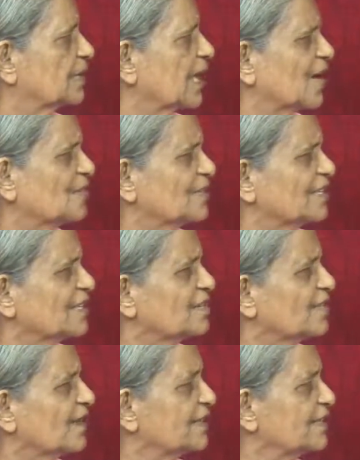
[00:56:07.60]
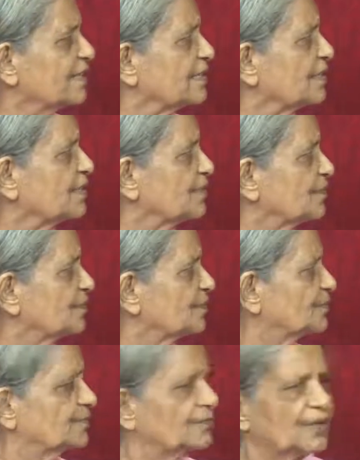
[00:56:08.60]
How can they divide that love?
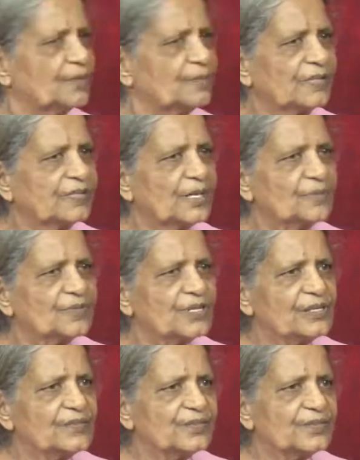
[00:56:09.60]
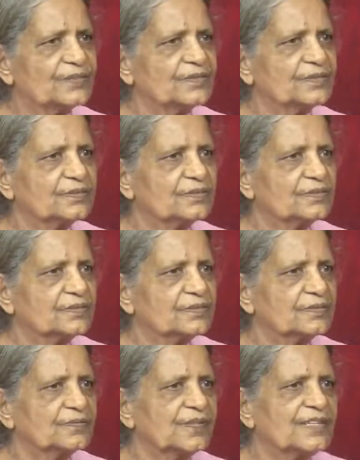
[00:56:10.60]
among themselves?
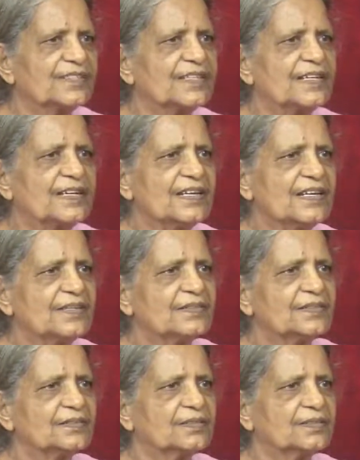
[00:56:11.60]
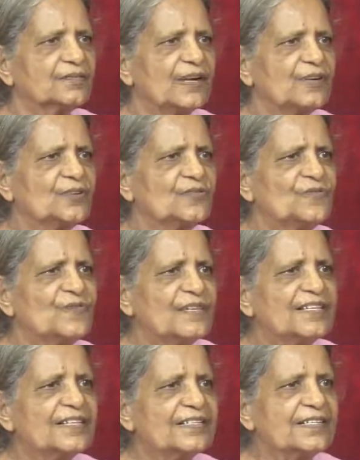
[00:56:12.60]
What is the need? Why do you
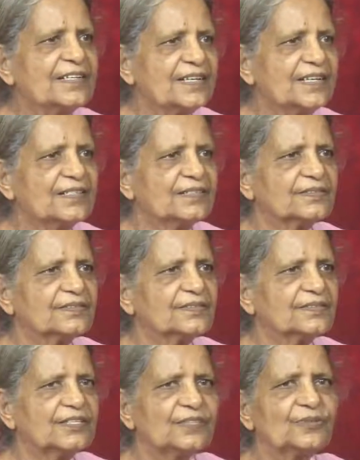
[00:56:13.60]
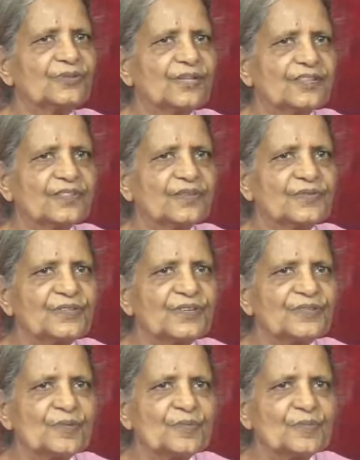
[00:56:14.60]
feel that need? They don't get
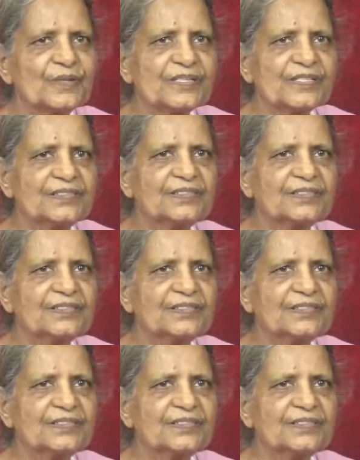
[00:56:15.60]
sufficient from mother?